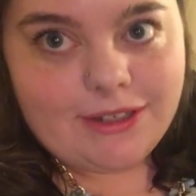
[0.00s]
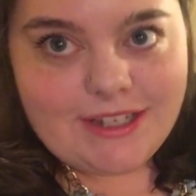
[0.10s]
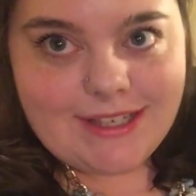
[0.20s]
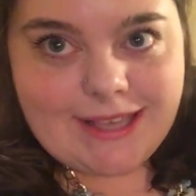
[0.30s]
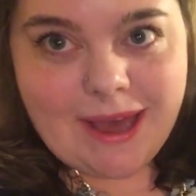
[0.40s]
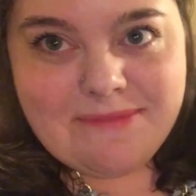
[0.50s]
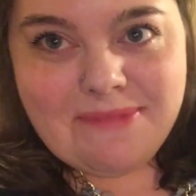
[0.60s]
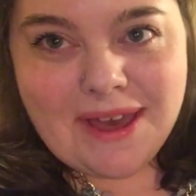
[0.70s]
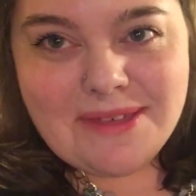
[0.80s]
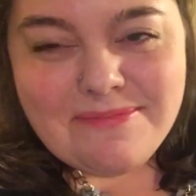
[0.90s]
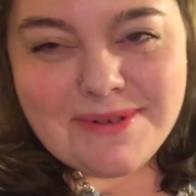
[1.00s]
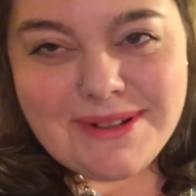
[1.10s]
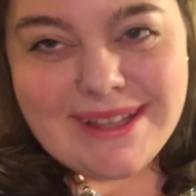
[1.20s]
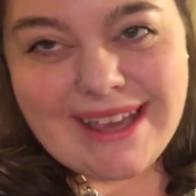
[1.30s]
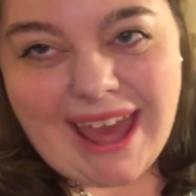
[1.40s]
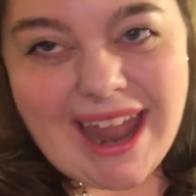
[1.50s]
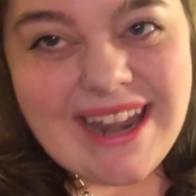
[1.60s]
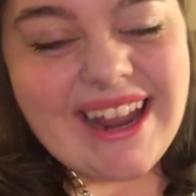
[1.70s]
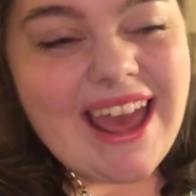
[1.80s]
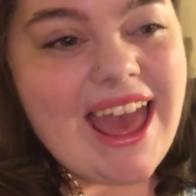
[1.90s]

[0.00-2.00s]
while she sat by the pool again.